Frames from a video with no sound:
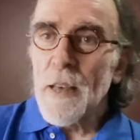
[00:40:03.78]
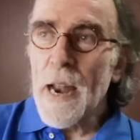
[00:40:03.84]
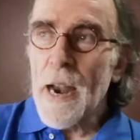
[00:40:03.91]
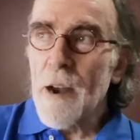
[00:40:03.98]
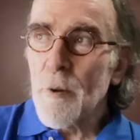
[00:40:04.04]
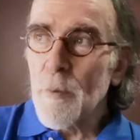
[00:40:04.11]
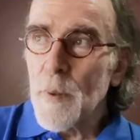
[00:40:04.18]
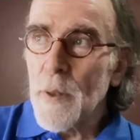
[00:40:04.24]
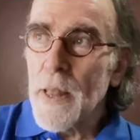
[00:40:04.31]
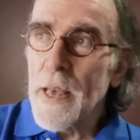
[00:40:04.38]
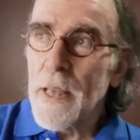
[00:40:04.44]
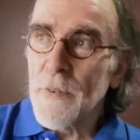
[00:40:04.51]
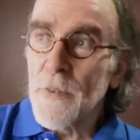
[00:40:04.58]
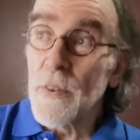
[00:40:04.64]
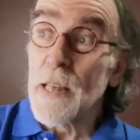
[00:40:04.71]
arable
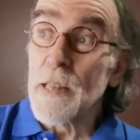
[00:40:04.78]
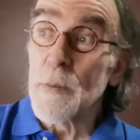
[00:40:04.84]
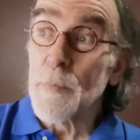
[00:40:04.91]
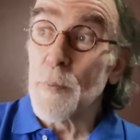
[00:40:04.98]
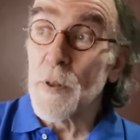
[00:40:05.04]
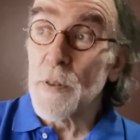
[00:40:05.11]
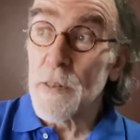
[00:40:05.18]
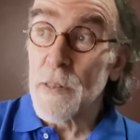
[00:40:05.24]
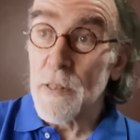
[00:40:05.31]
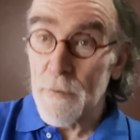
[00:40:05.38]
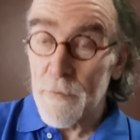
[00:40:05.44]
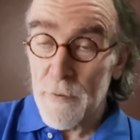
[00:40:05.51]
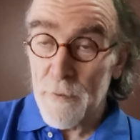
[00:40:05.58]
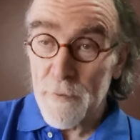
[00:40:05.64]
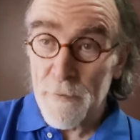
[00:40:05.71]
land. So that's a
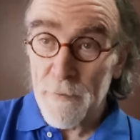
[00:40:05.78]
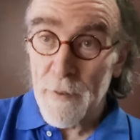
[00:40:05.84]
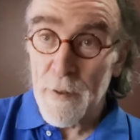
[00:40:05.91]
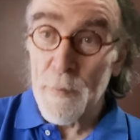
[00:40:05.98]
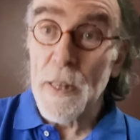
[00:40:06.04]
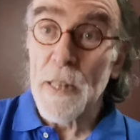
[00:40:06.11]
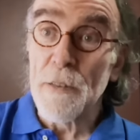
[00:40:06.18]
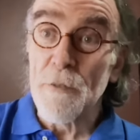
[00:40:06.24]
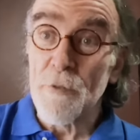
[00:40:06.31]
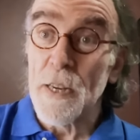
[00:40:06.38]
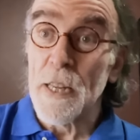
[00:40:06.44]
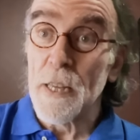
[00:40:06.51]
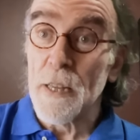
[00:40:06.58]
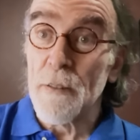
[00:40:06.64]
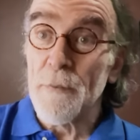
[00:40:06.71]
positive. I mean, that's a
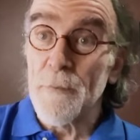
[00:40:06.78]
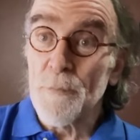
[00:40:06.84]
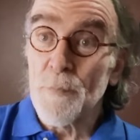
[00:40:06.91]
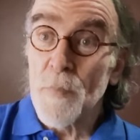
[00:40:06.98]
really